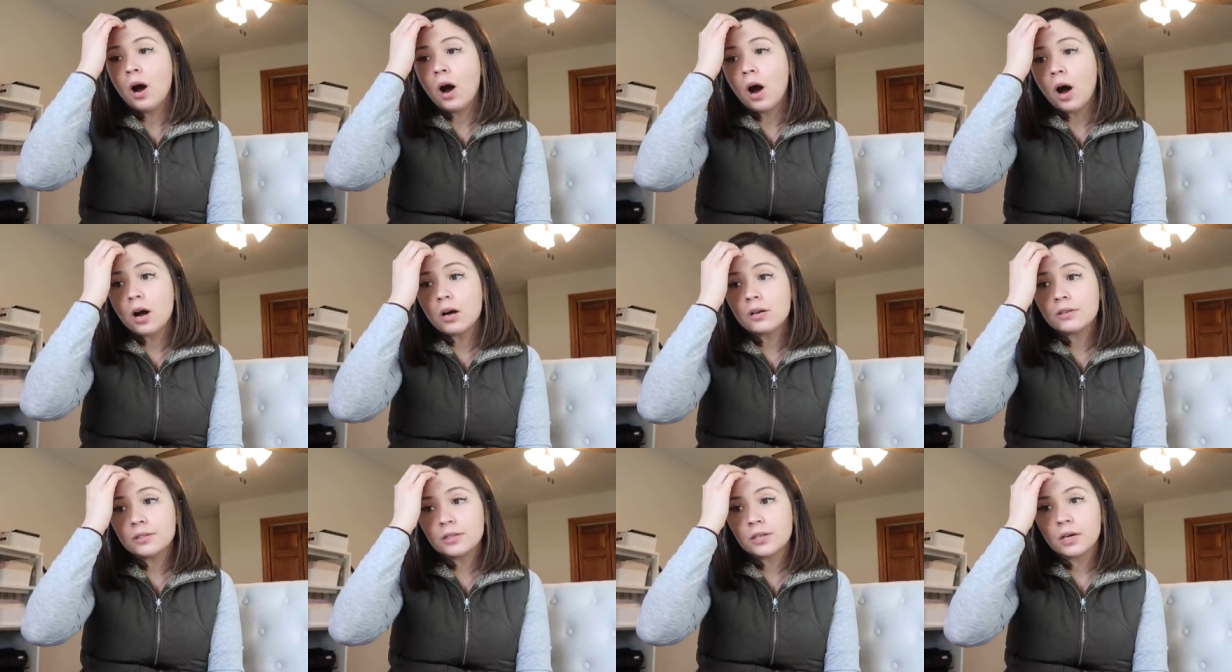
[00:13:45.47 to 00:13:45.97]

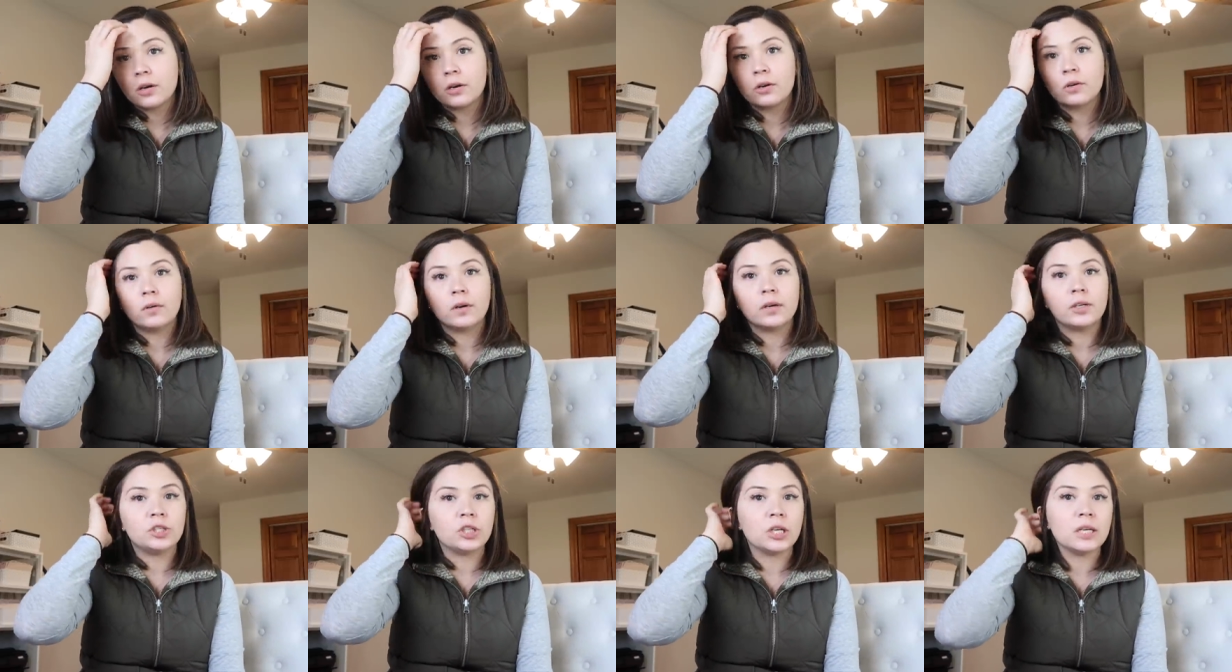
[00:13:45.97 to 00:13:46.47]

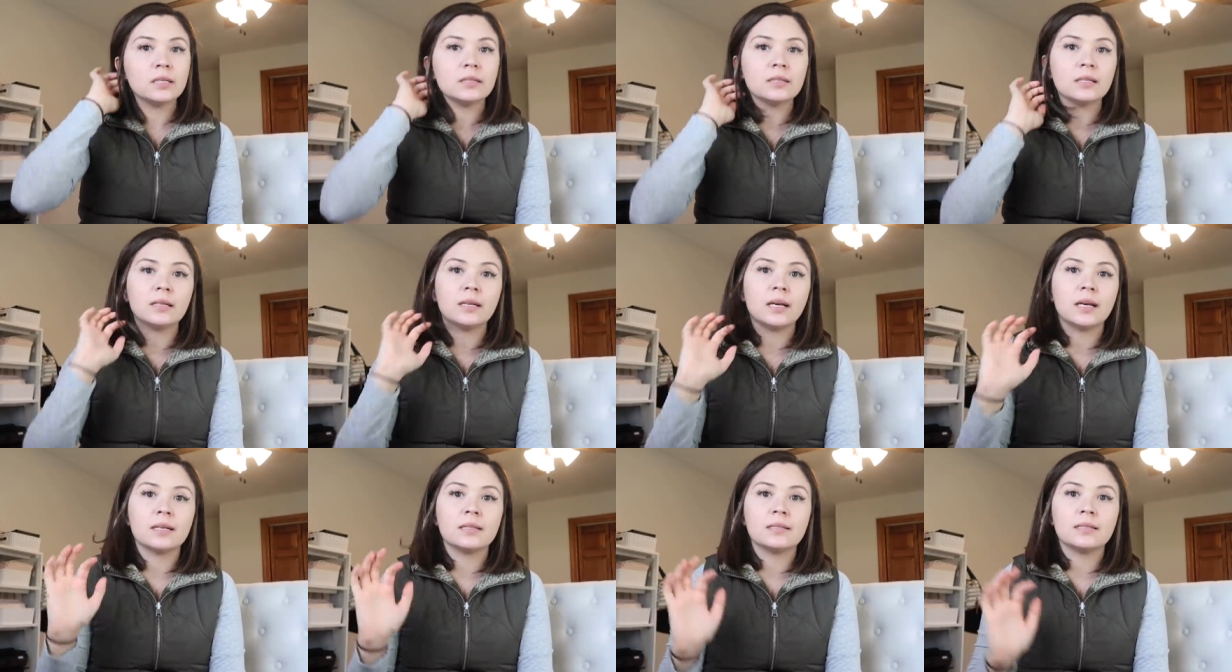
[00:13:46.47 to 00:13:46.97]
Also,
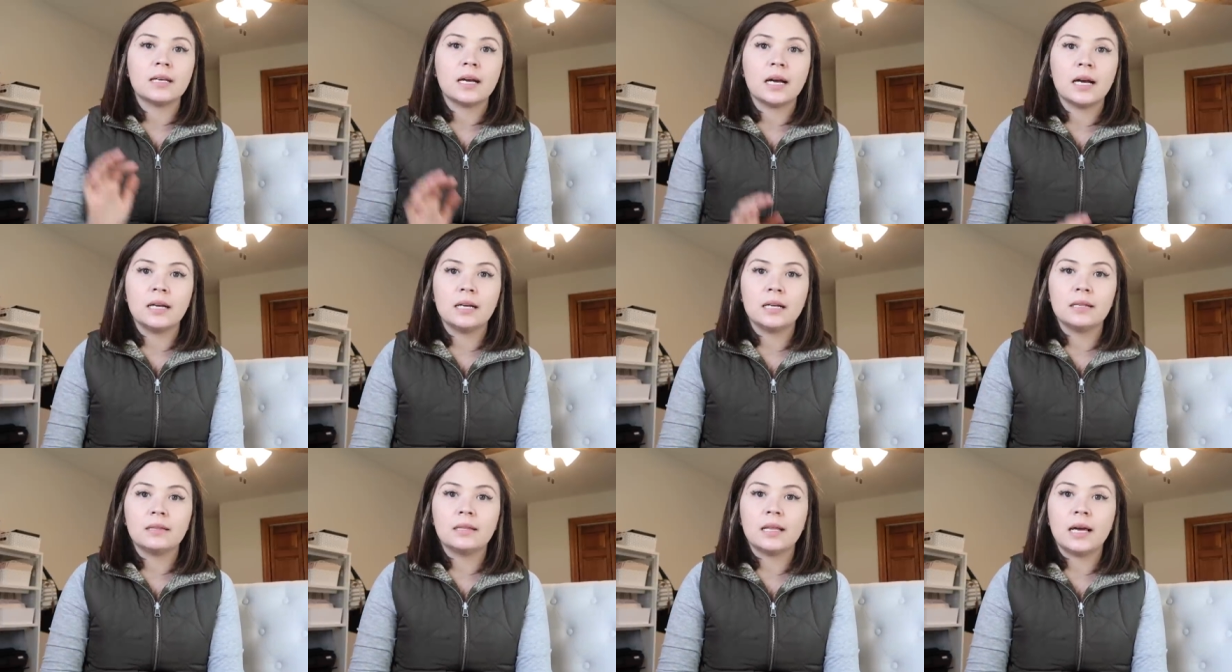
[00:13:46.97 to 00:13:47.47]
Jason has
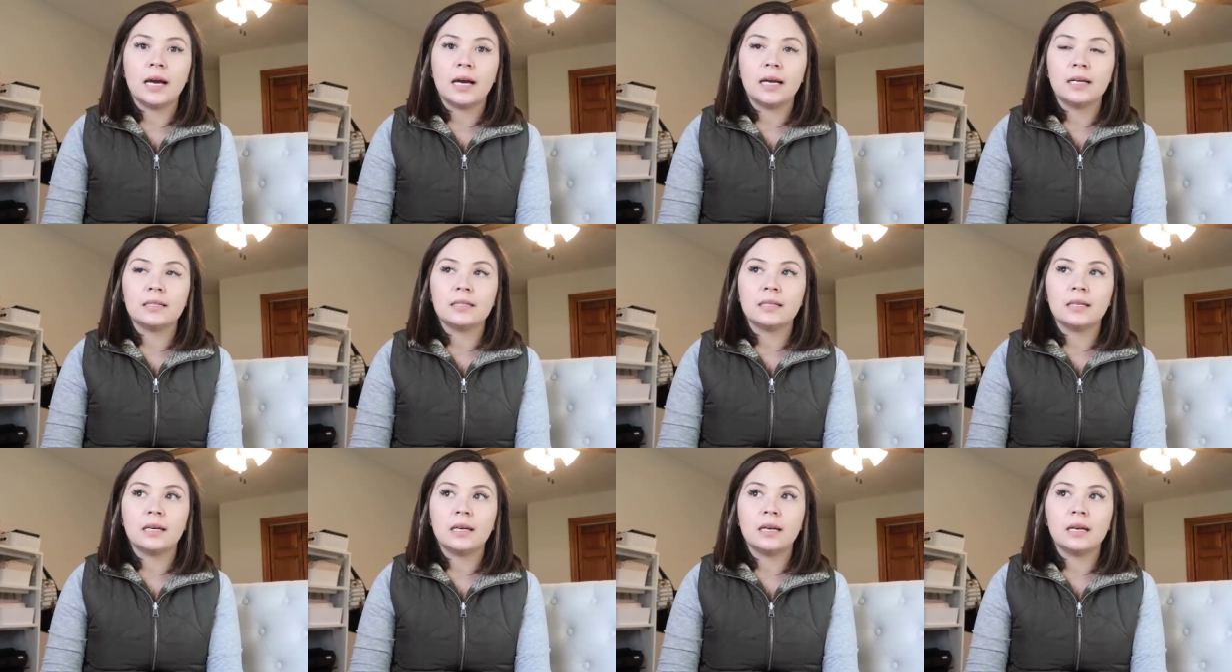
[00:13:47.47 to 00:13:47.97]
said
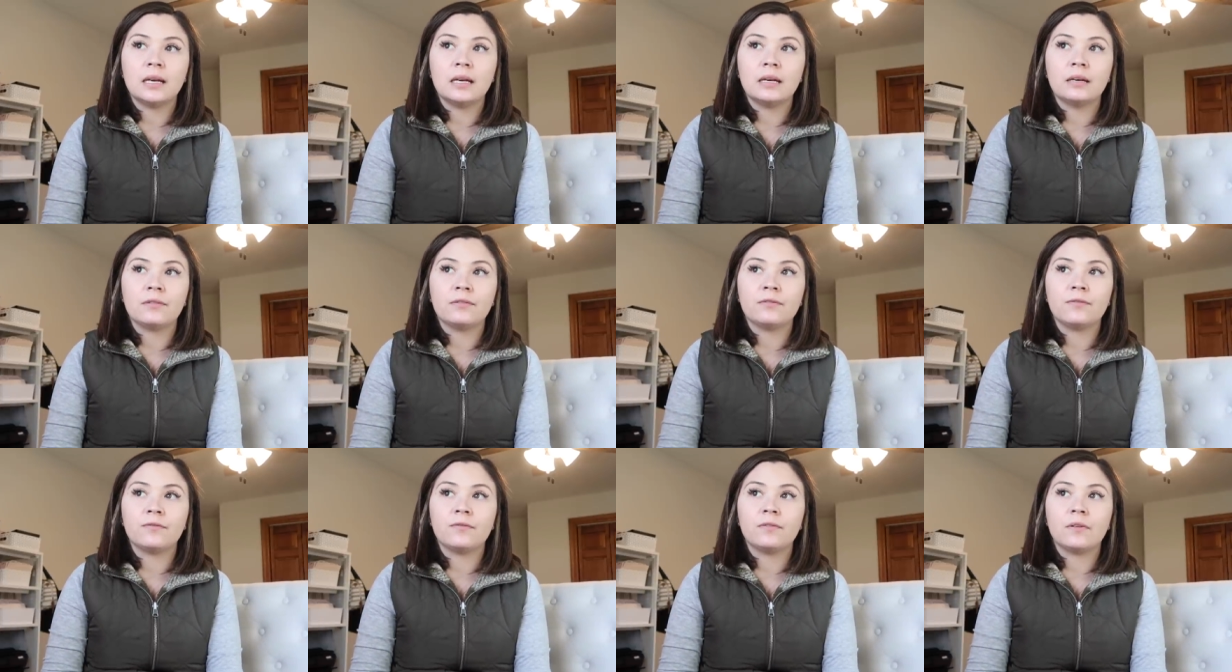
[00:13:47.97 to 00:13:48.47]
that if